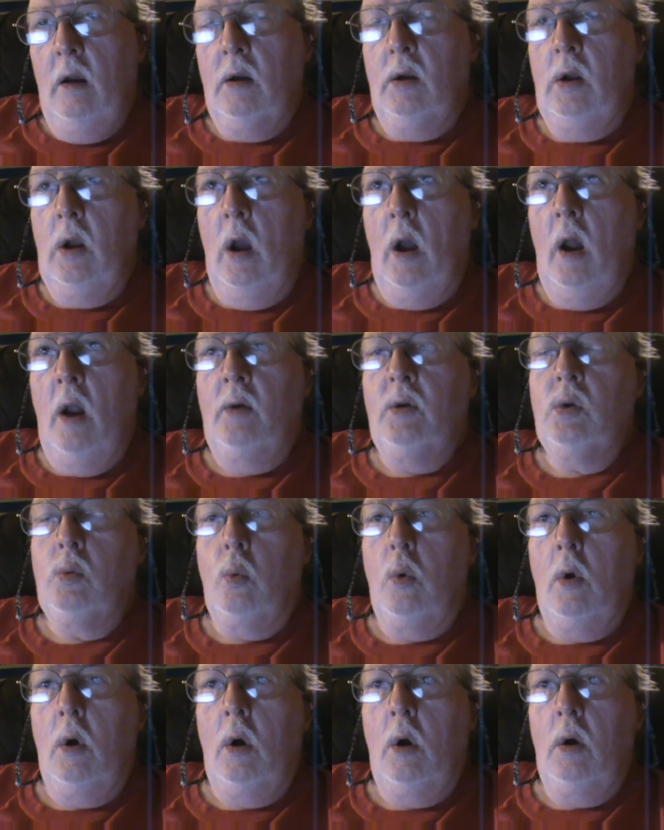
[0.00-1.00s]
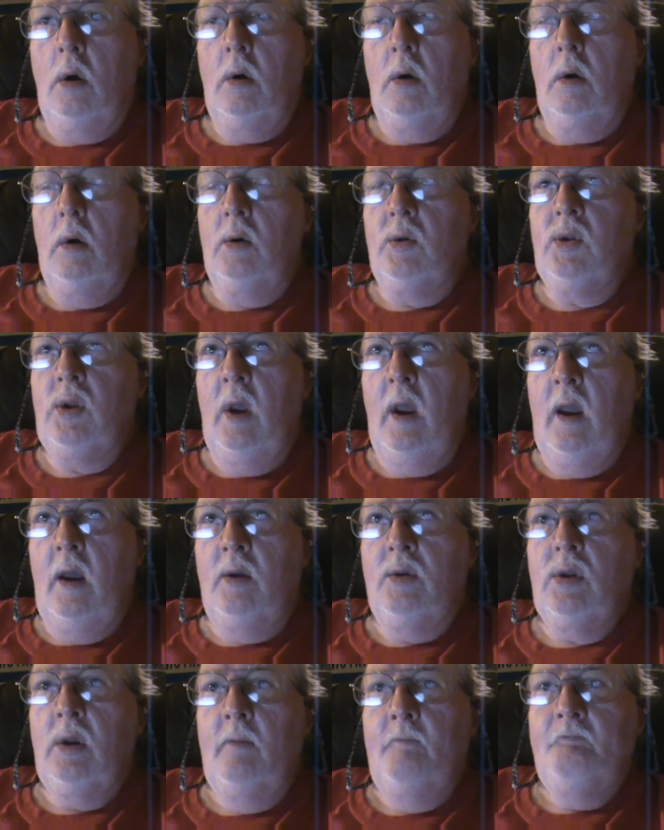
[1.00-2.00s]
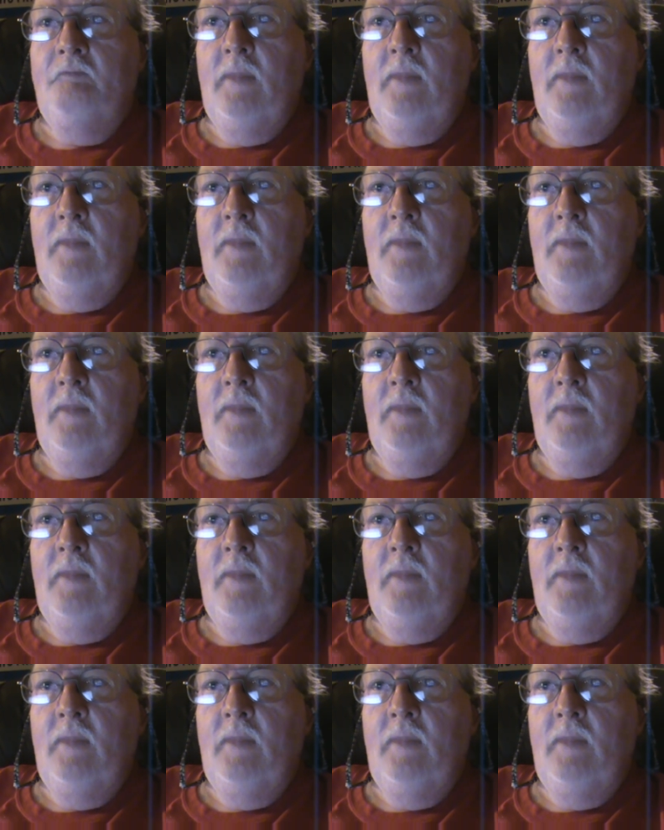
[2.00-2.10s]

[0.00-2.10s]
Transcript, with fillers: God's Word says